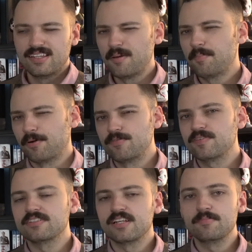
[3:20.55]
Not
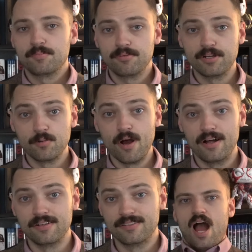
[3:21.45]
perfectly, but pretty
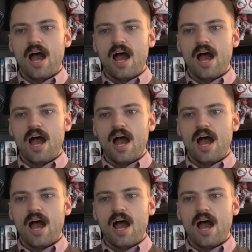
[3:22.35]
well.